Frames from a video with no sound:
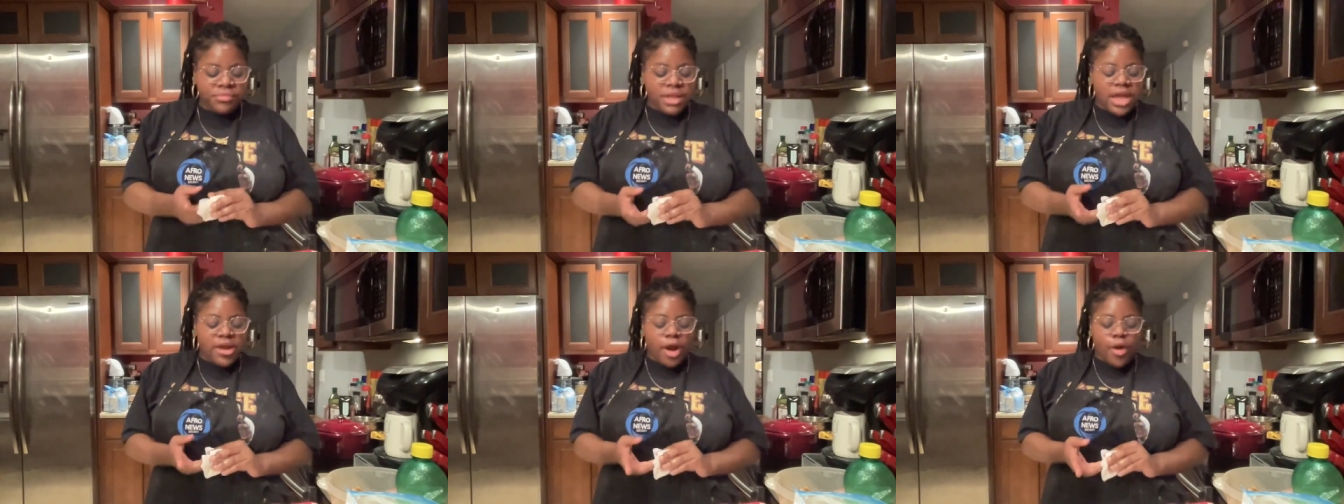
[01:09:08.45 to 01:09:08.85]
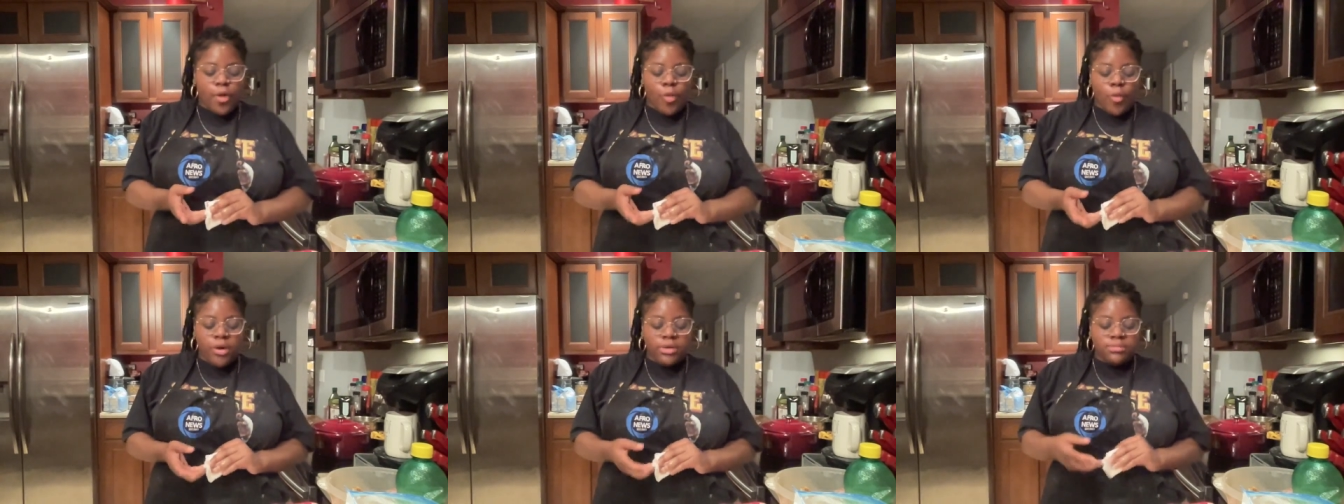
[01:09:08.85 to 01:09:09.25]
And our
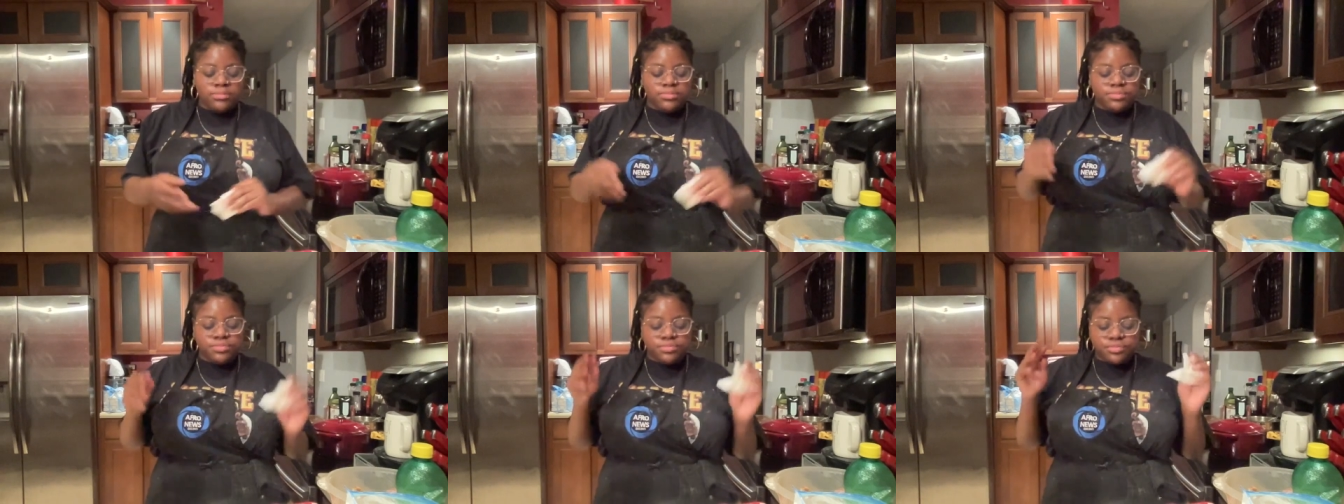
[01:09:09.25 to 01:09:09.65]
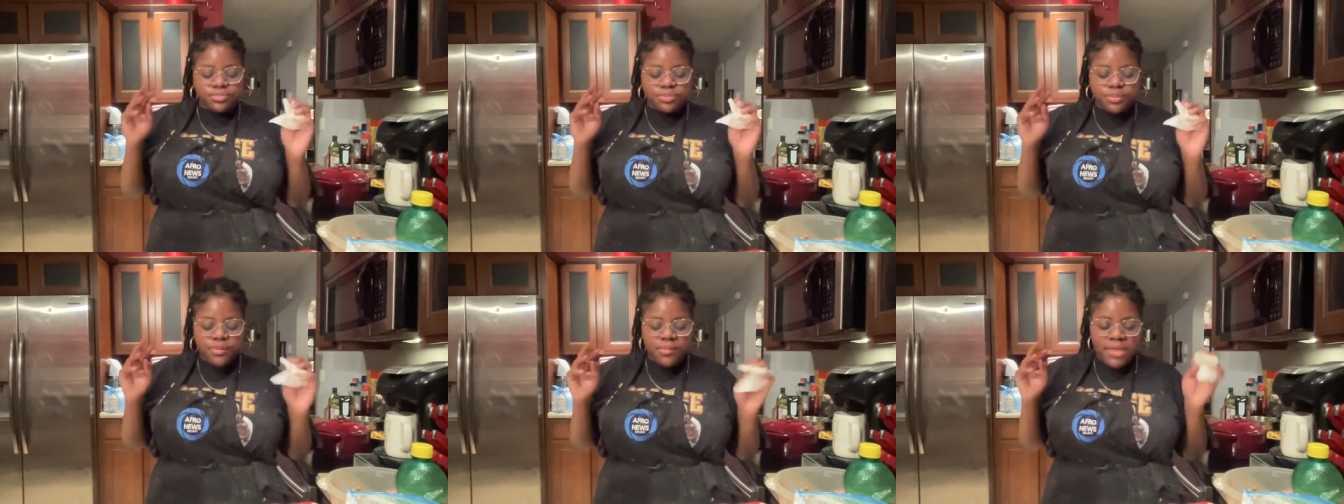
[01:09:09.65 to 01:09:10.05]
corn
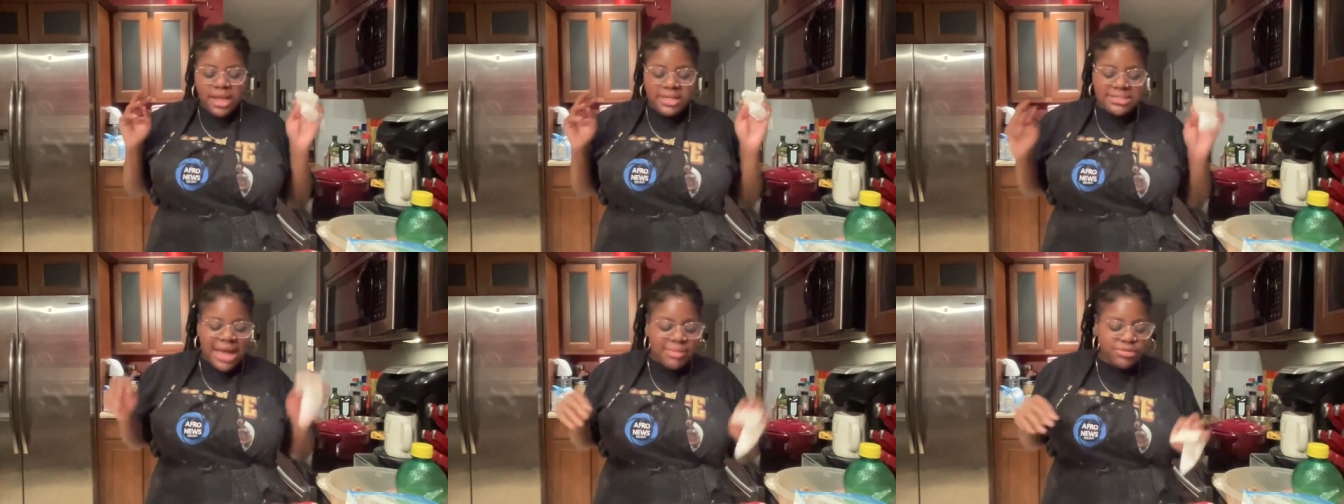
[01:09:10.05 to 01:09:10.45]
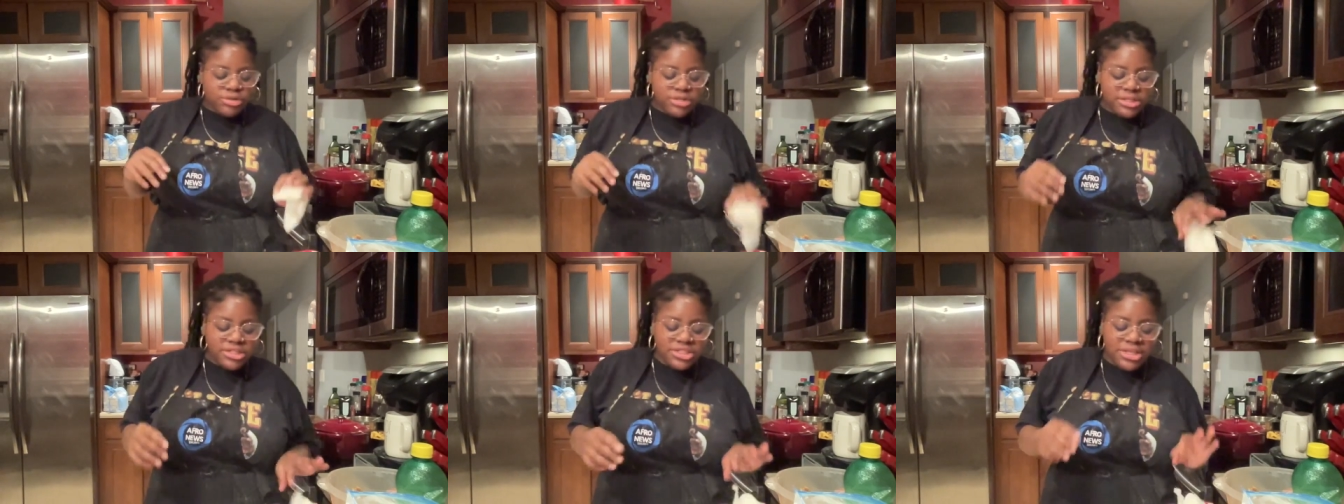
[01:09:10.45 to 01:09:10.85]
is
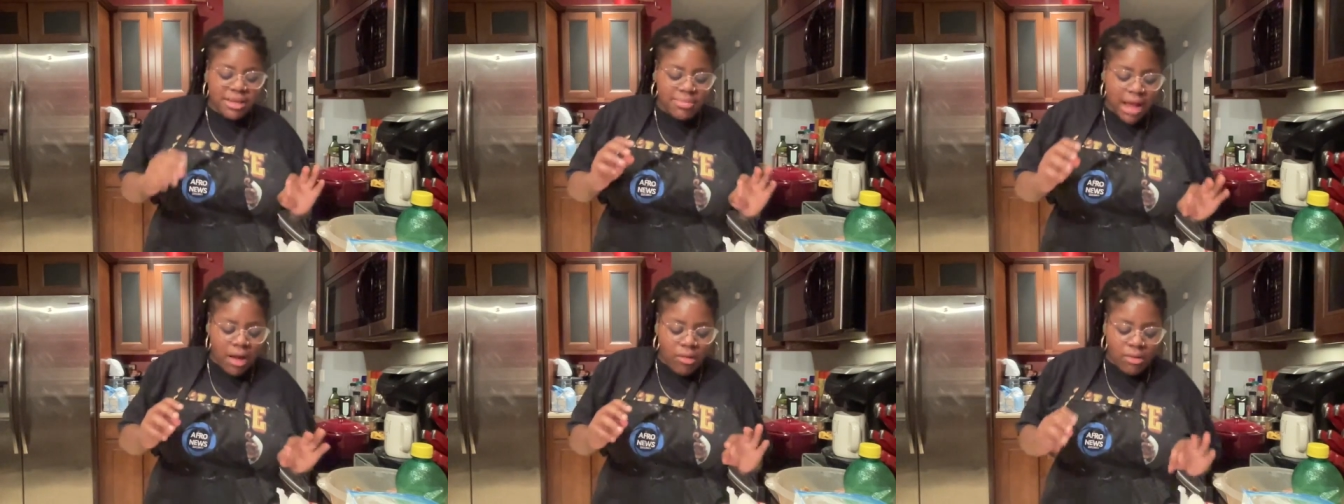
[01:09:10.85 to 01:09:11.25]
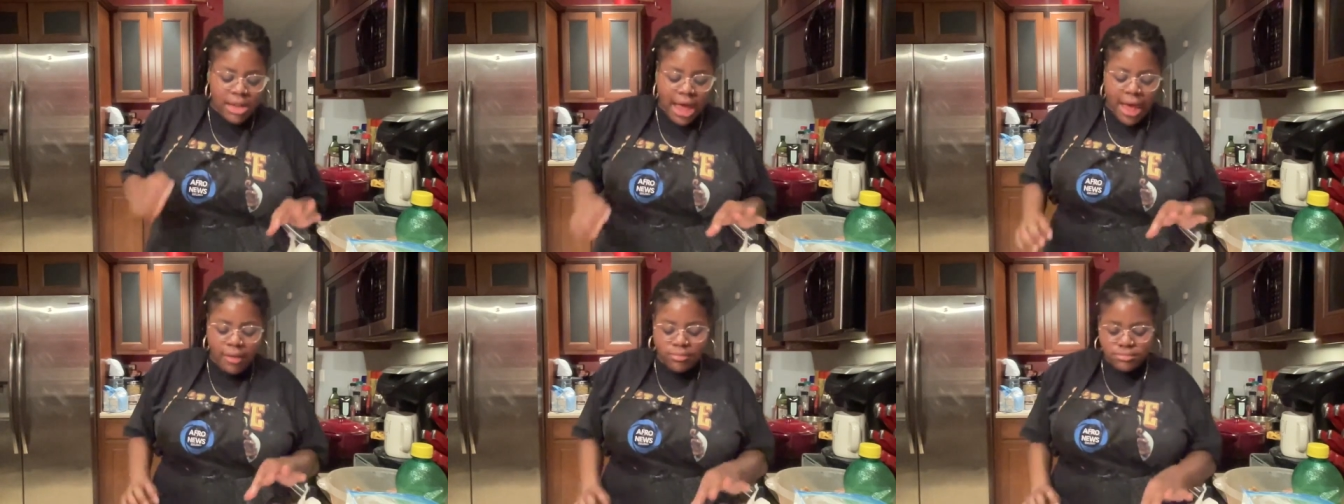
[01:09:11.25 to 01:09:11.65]
absolutely delicious. I'm not gonna
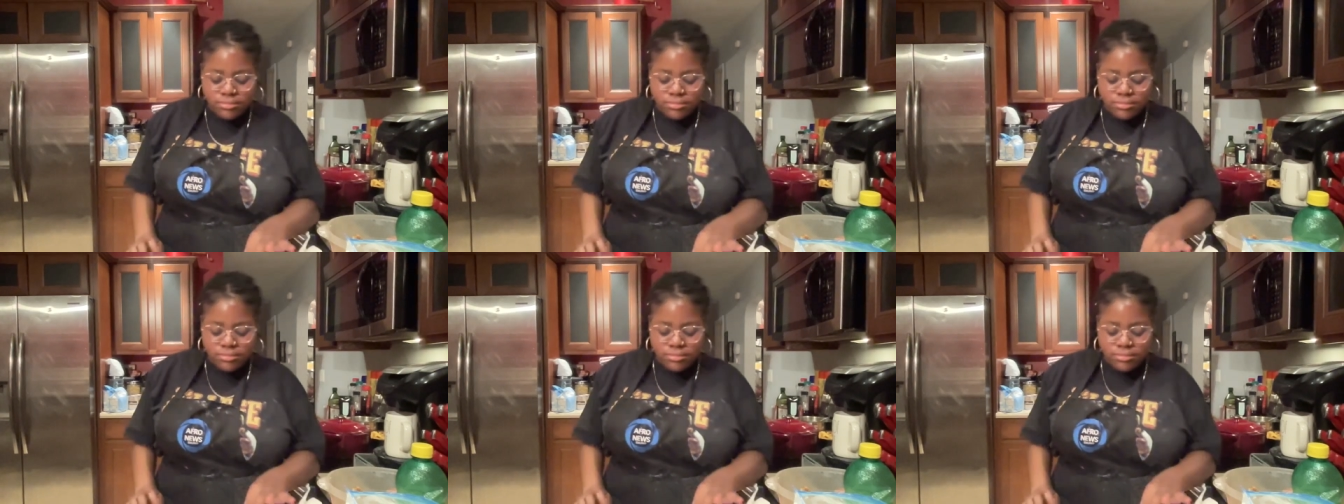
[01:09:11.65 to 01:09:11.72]
lie.